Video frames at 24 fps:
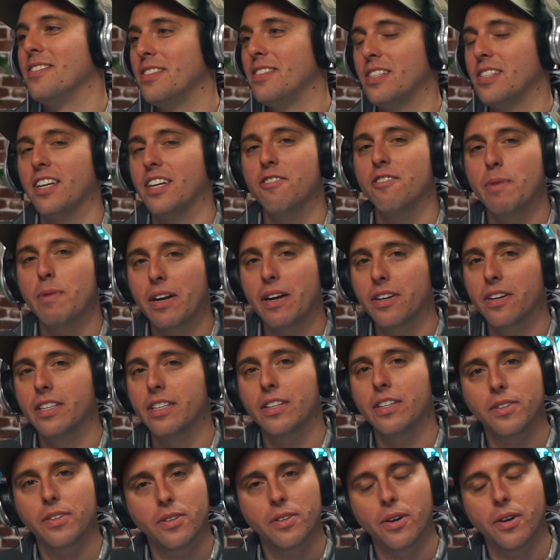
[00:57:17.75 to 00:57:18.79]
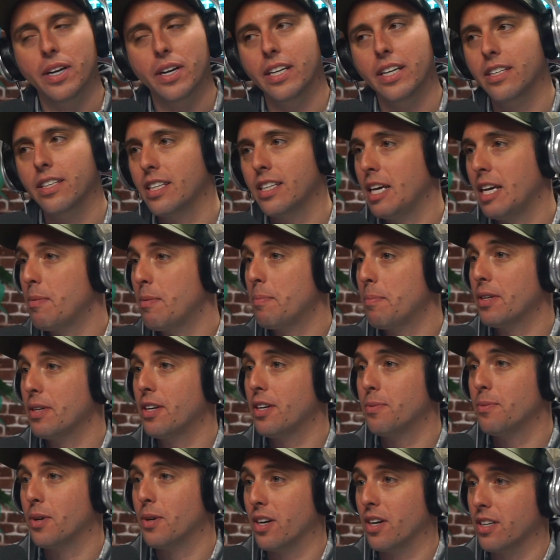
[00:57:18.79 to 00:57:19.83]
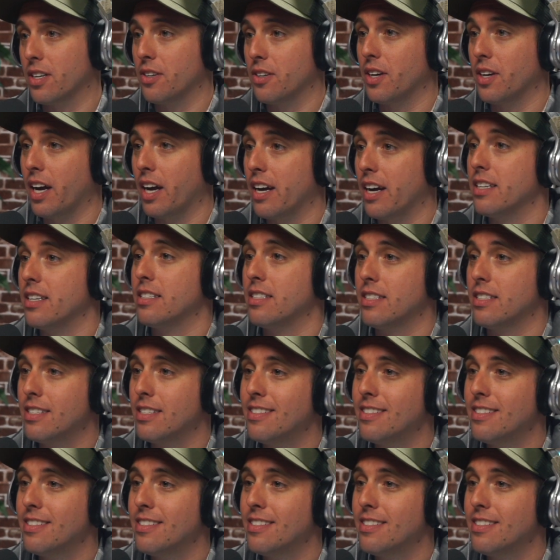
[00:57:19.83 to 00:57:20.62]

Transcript: City of Marion, Illinois. Keep up the good work, you guys.